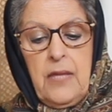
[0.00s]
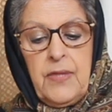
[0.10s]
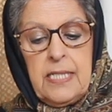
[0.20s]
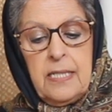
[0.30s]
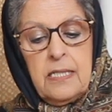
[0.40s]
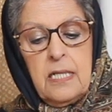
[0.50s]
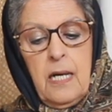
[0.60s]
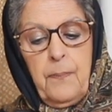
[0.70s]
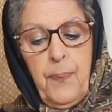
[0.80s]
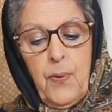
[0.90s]
This is
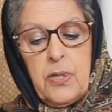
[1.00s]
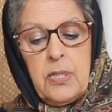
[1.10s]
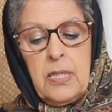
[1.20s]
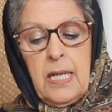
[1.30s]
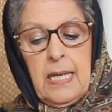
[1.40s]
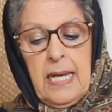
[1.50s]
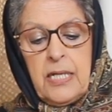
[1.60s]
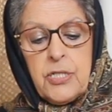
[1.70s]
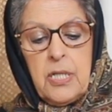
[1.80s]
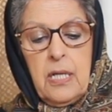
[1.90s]
an important
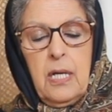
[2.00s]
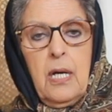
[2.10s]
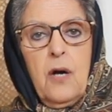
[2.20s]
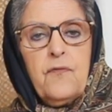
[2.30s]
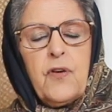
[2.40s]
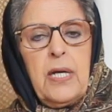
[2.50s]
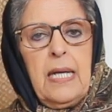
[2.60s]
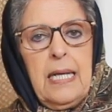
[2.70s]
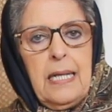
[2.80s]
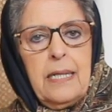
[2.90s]
connection for
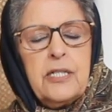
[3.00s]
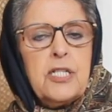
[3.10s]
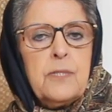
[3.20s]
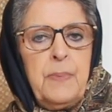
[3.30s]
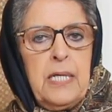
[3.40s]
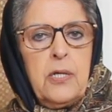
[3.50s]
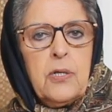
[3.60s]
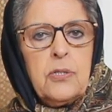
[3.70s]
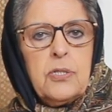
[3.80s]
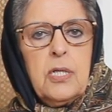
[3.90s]
English
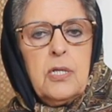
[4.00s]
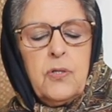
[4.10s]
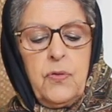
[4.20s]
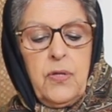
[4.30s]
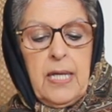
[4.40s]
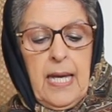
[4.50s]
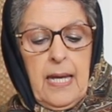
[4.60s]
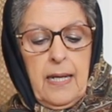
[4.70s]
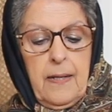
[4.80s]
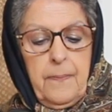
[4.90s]
speakers to the
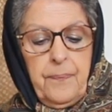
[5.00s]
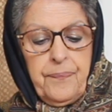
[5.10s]
canon.